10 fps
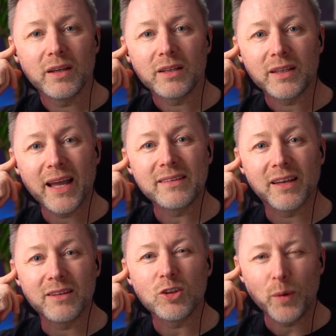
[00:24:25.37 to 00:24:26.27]
Get
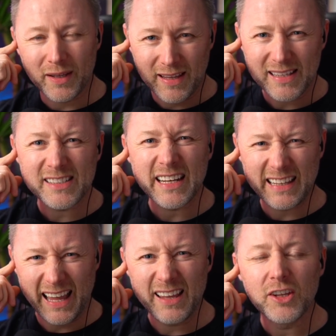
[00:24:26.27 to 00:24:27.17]
in. You know what to do? See the
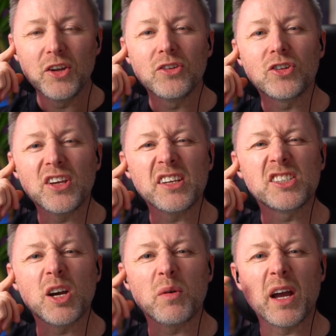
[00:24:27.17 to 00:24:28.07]
day? Treat
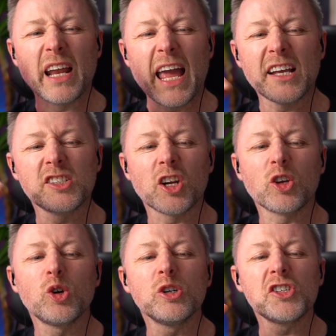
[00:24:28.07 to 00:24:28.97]
yourself to an extra
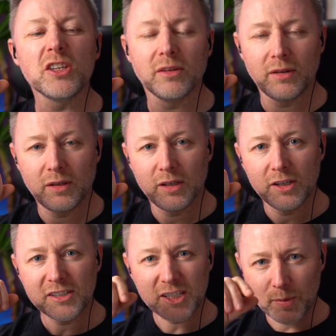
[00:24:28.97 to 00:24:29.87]
cushion.
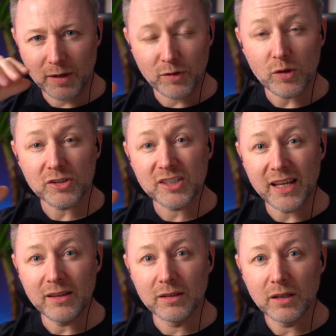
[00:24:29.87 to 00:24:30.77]
See wherever you're
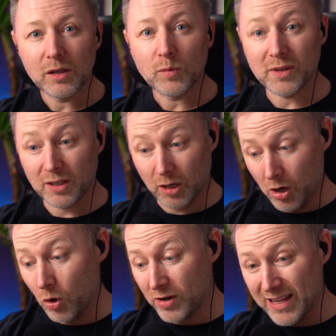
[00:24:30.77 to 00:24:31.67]
sitting, whether you're
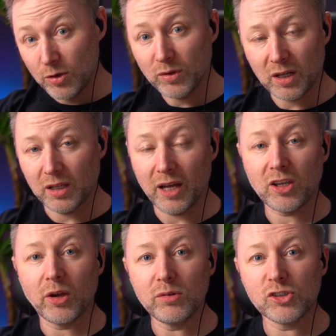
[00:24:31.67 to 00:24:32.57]
already on a
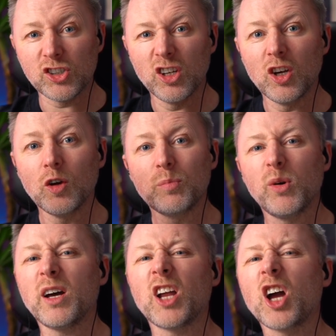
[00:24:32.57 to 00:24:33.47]
couch, put
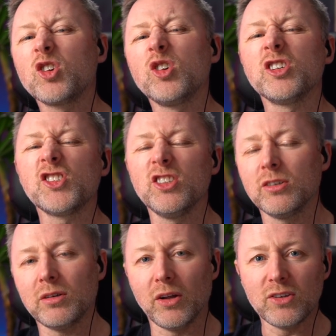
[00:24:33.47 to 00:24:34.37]
in a cushion
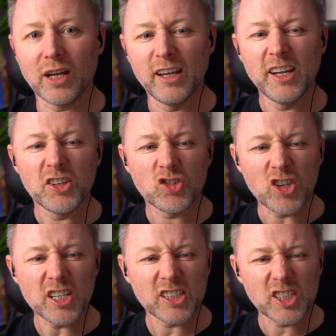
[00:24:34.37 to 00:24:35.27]
under it. Treat
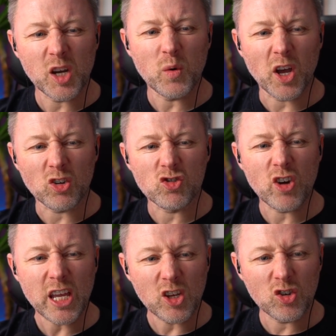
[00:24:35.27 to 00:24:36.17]
yourself to a
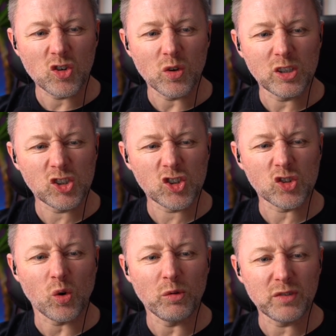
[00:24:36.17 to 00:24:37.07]
right good
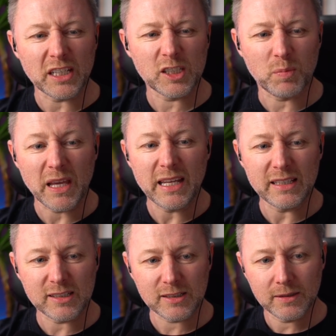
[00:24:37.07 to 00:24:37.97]
soft experience.